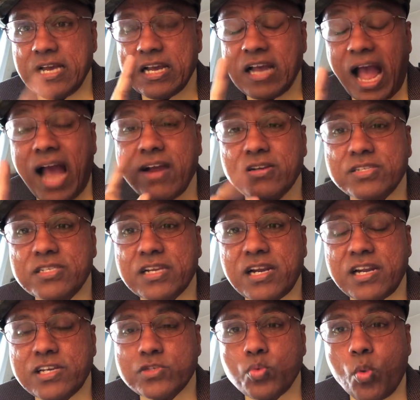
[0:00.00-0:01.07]
Congress
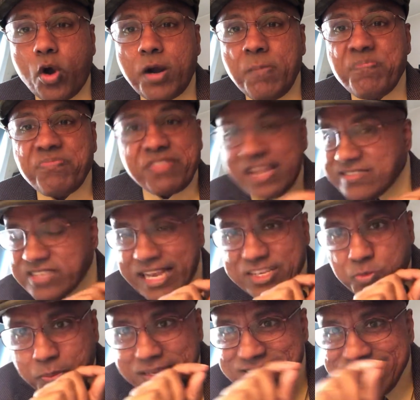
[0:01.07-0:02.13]
declares war. That's
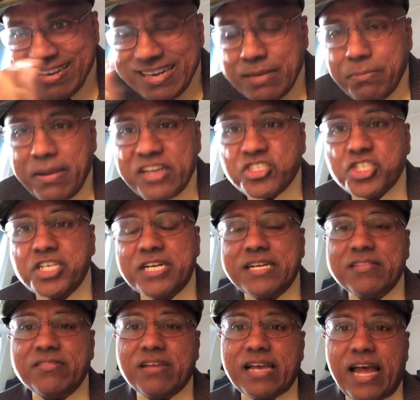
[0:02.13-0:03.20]
explicitly mentioned
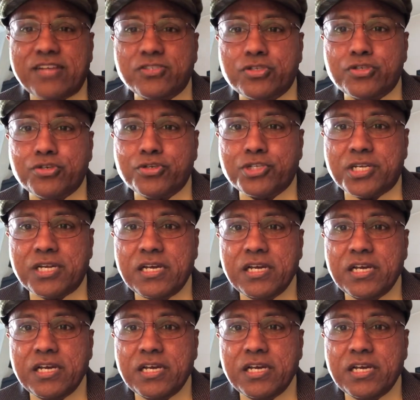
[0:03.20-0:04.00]
in the Constitution.